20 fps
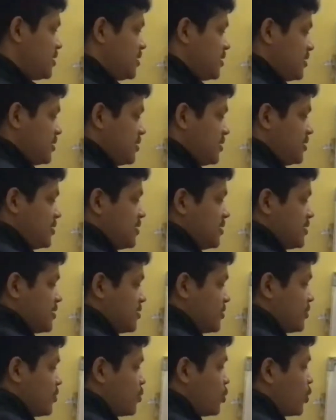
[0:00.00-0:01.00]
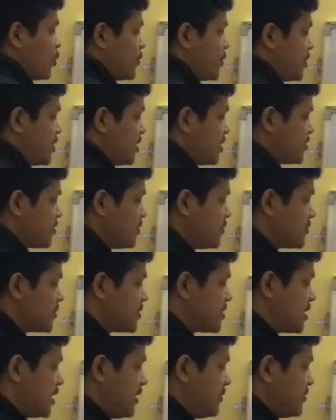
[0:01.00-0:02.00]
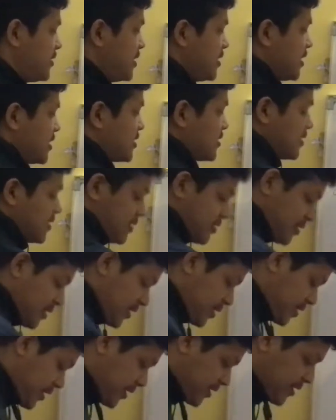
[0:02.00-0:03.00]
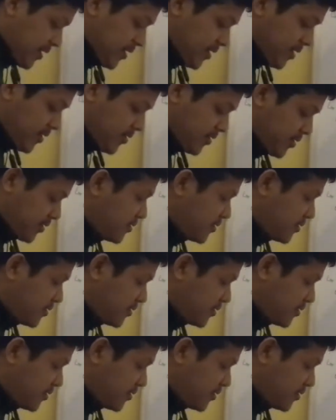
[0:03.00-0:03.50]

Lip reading: This is coefficient of self-inductance,